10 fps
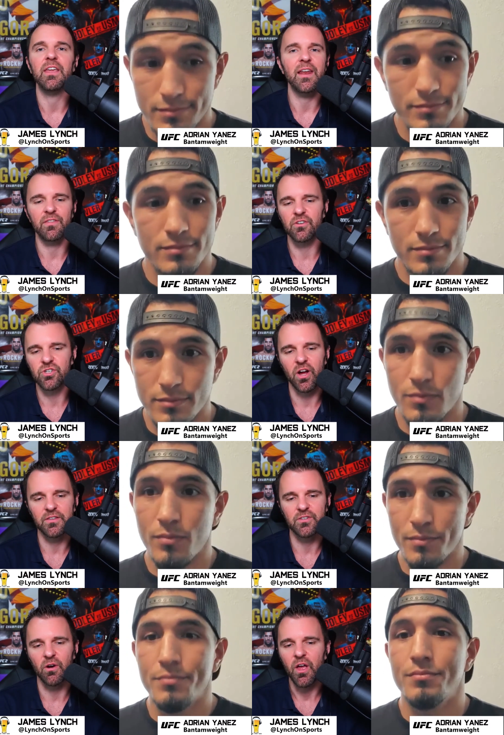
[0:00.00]
Speaker 1: getting this
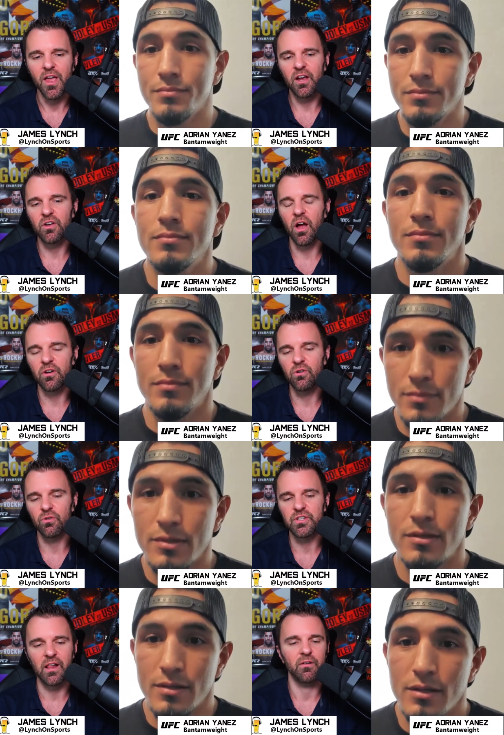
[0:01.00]
shot. So
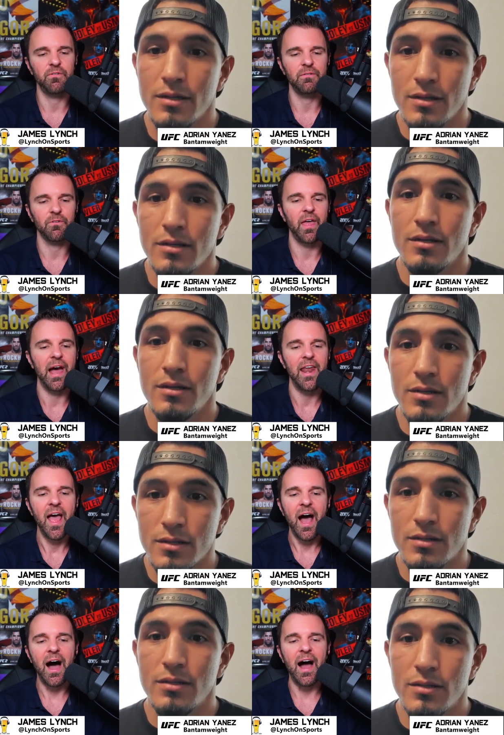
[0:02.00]
kudos to LFA for that.
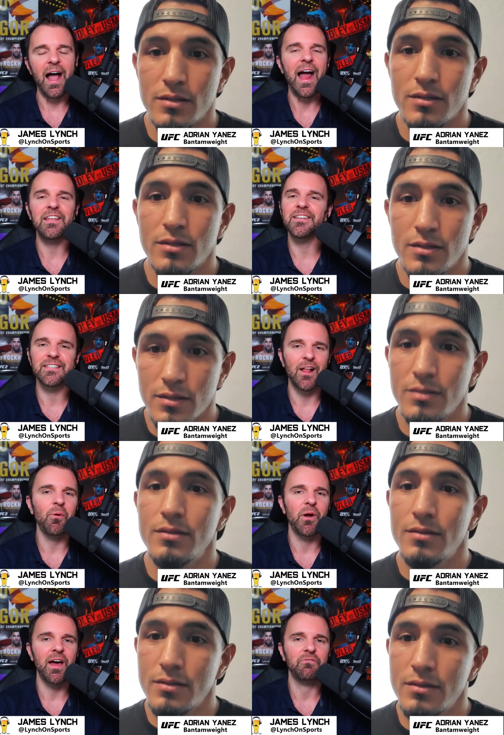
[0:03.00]
How do you
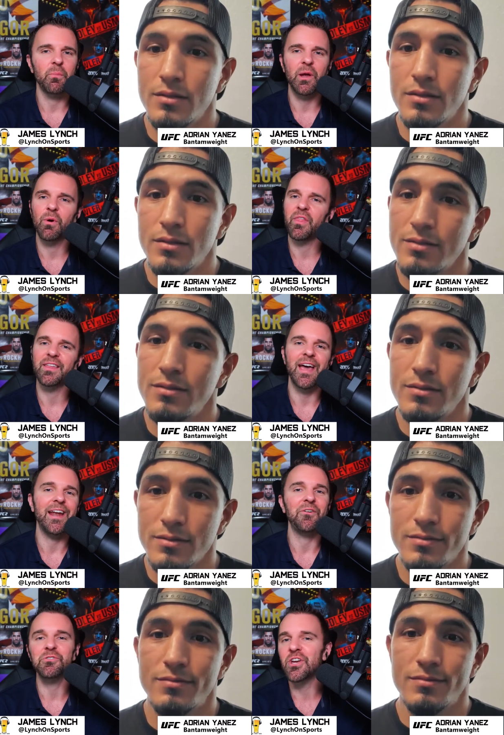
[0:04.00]
celebrate after a big win like that?
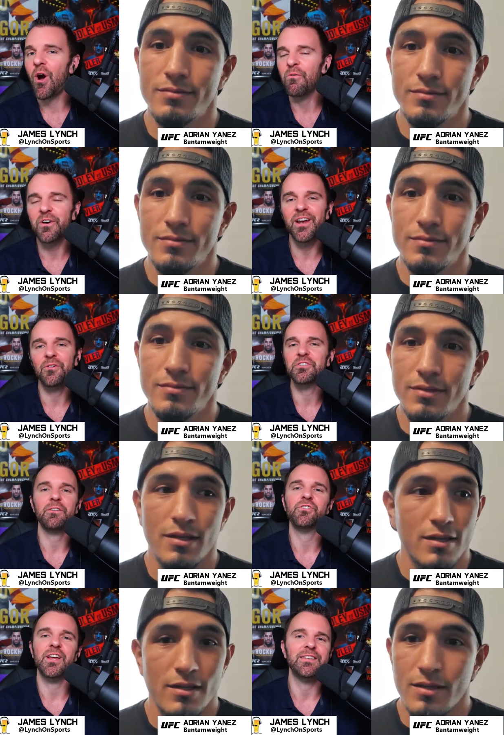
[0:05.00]
I know it's COVID, I know
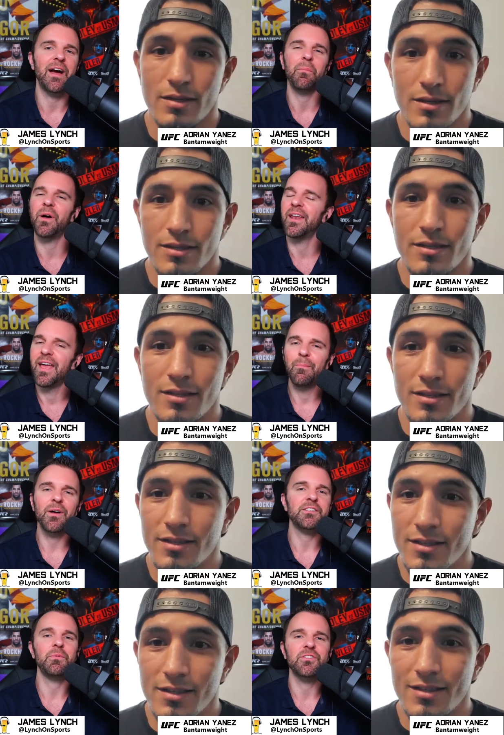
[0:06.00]
stuff shut down, but
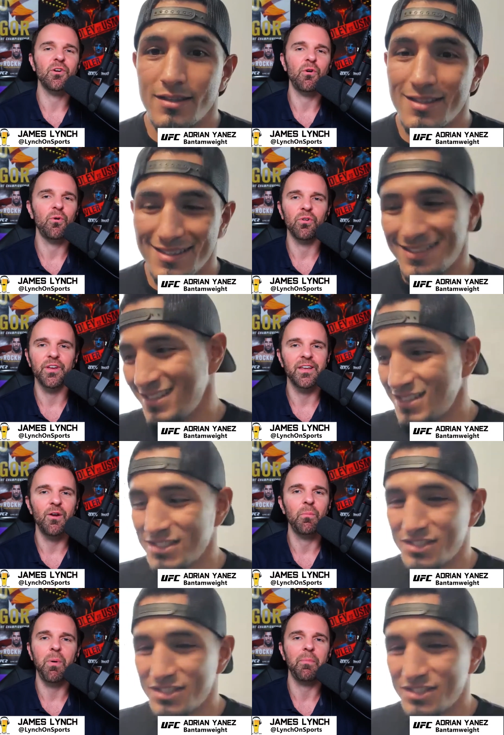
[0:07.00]
must have been so cool to, you
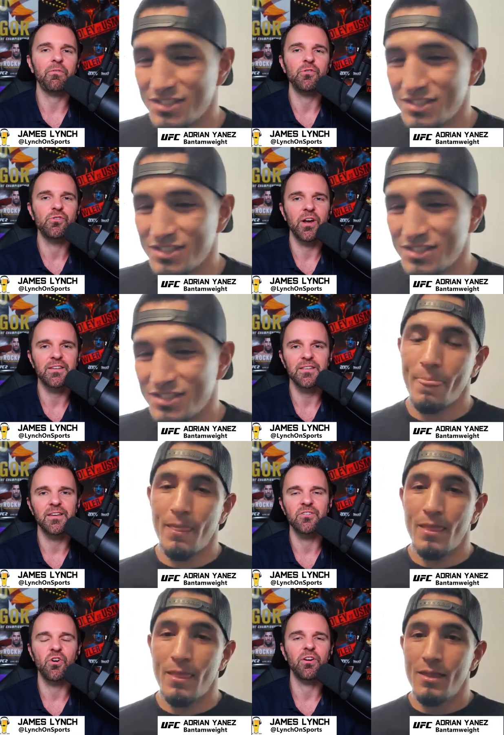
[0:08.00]
know, pop a few drinks
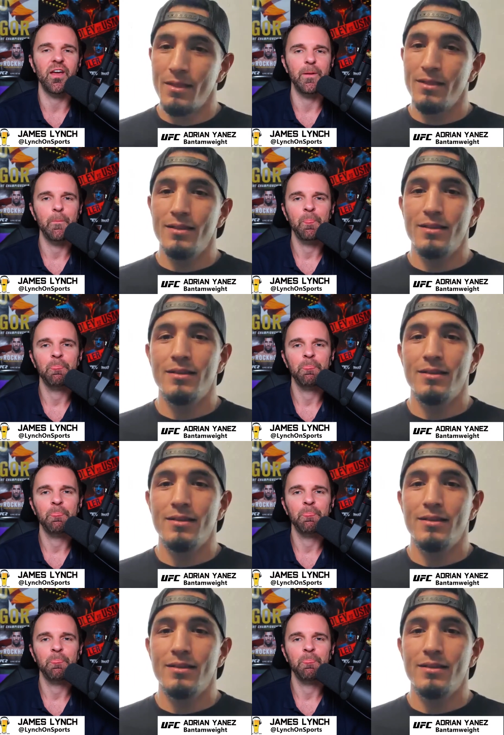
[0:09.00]
and enjoy your night.